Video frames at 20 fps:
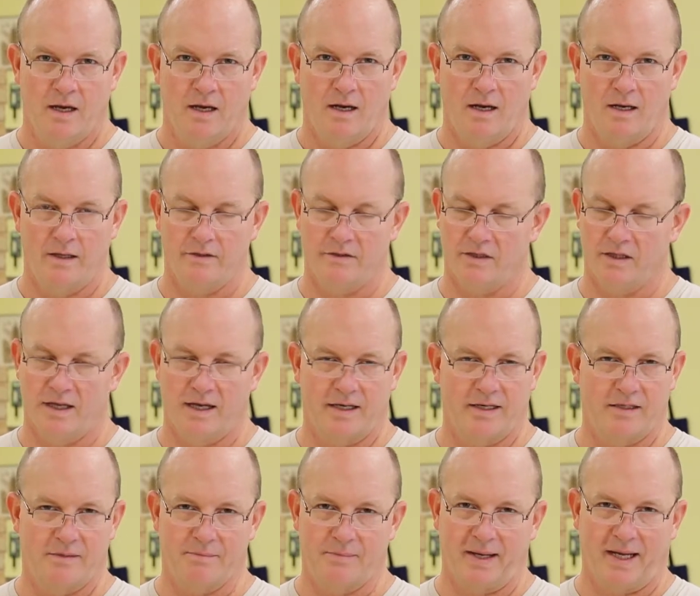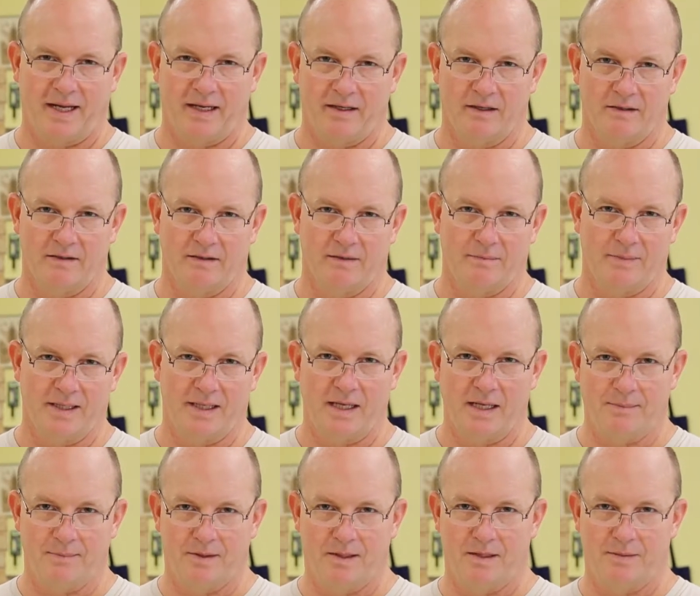There's a lot of debate in the
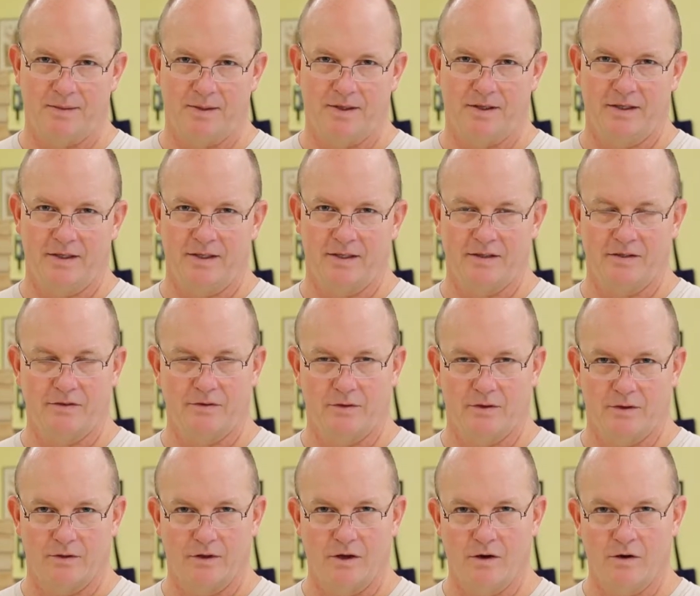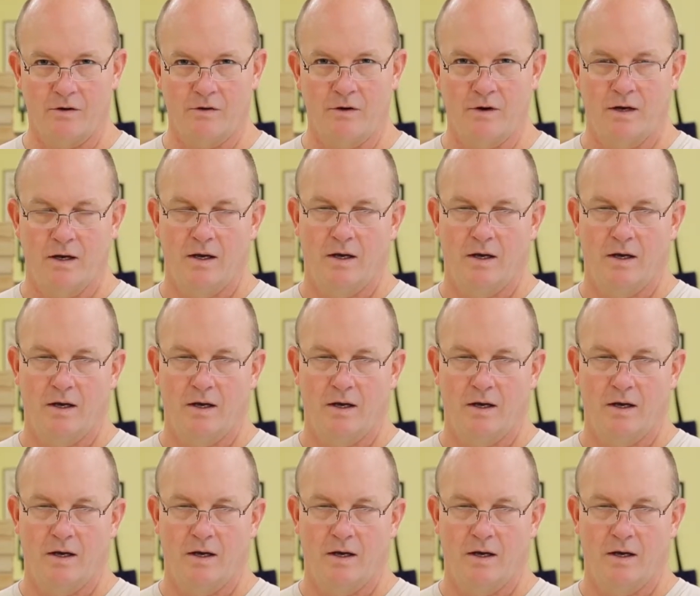beekeeper community, as you all know,